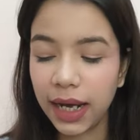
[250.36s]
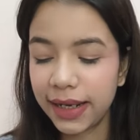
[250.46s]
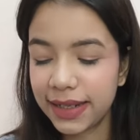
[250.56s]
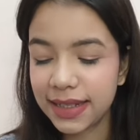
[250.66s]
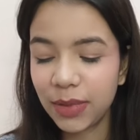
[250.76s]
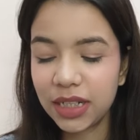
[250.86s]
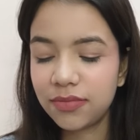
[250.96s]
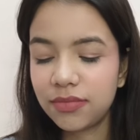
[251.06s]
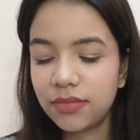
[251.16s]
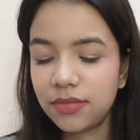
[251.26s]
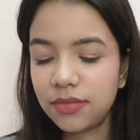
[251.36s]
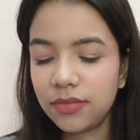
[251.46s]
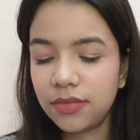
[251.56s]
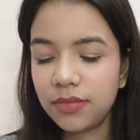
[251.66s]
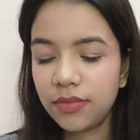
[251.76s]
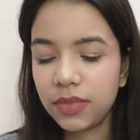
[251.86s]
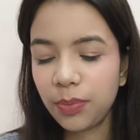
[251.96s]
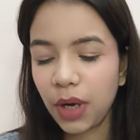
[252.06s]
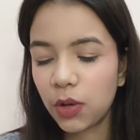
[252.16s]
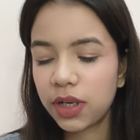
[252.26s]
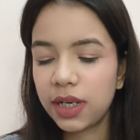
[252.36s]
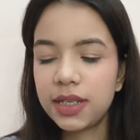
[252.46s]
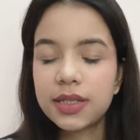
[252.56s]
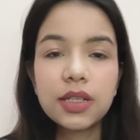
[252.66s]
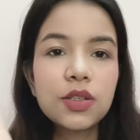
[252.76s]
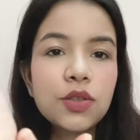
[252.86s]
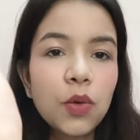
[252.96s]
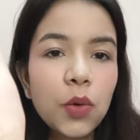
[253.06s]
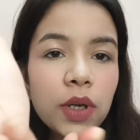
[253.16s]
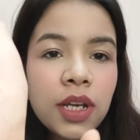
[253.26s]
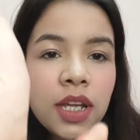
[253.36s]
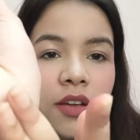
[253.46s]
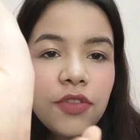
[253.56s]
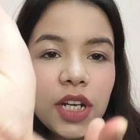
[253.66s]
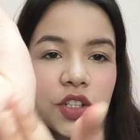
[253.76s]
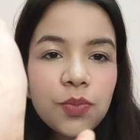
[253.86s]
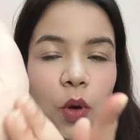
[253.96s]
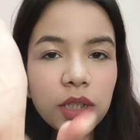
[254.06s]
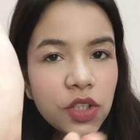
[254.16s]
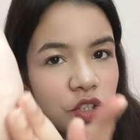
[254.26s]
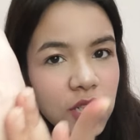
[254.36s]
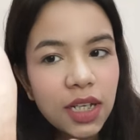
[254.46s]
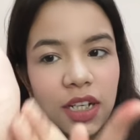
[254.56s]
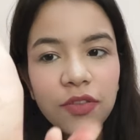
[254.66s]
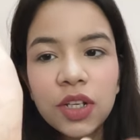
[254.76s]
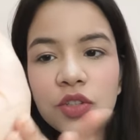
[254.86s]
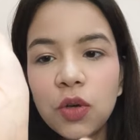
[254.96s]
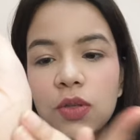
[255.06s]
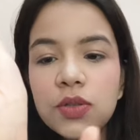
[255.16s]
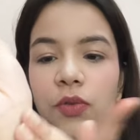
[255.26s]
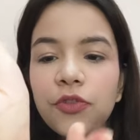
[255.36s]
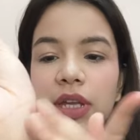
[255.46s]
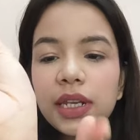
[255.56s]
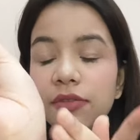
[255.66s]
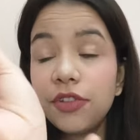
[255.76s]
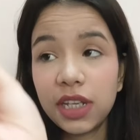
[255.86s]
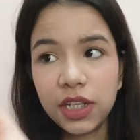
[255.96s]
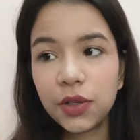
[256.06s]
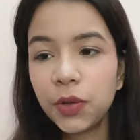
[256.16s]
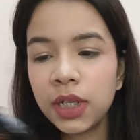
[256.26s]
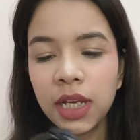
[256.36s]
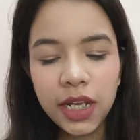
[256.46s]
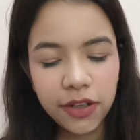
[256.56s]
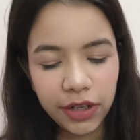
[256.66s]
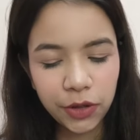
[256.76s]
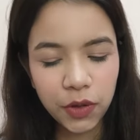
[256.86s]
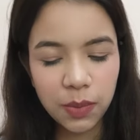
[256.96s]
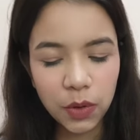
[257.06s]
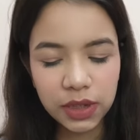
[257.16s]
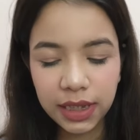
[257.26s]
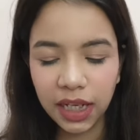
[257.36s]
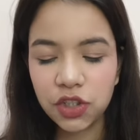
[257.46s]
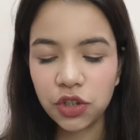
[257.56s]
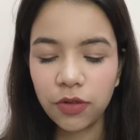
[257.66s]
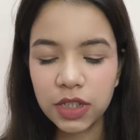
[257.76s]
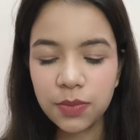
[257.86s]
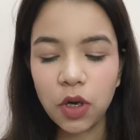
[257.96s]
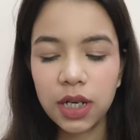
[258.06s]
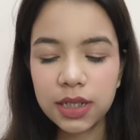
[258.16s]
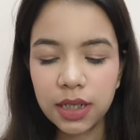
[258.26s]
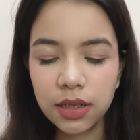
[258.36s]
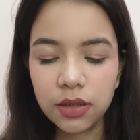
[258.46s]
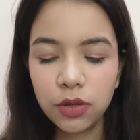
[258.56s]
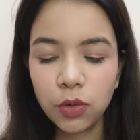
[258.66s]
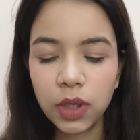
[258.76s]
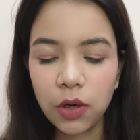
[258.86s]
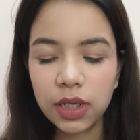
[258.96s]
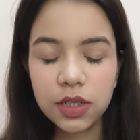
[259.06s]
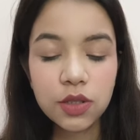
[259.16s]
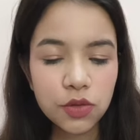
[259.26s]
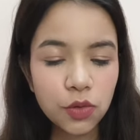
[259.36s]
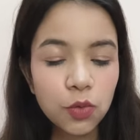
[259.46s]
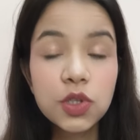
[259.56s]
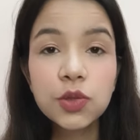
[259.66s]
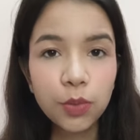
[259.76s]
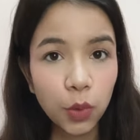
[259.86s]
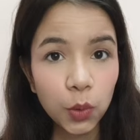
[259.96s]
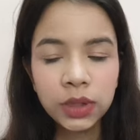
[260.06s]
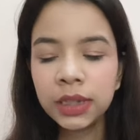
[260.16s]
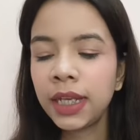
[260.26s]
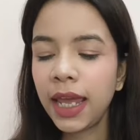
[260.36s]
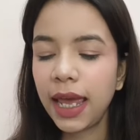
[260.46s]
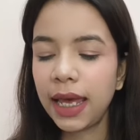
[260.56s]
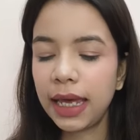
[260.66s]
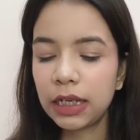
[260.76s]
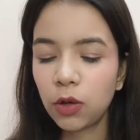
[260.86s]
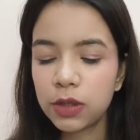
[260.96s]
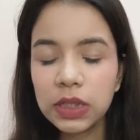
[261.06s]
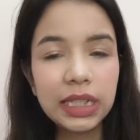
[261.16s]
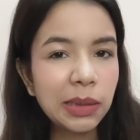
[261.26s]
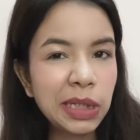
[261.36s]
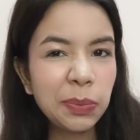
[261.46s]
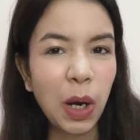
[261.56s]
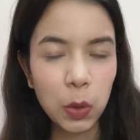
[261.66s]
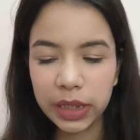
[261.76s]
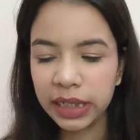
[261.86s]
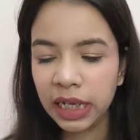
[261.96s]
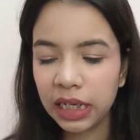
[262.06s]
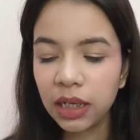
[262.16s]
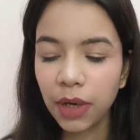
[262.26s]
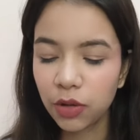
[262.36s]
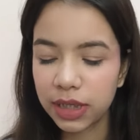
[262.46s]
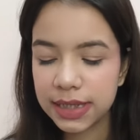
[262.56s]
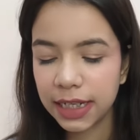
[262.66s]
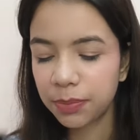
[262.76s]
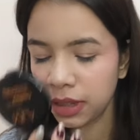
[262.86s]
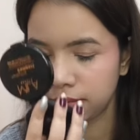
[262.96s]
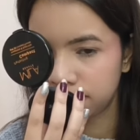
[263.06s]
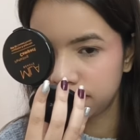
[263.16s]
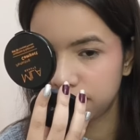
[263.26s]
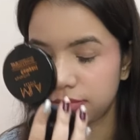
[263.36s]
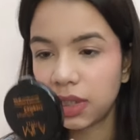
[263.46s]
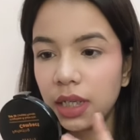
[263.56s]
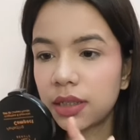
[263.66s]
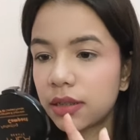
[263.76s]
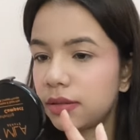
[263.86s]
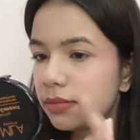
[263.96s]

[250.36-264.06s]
nice. I mean, the powder is so good. Finish bahut achhi hai, coverage also very good. If I talk about the texture of this product, no doubt it's too smooth and also a little bit powdery hai ye powdery side pe, but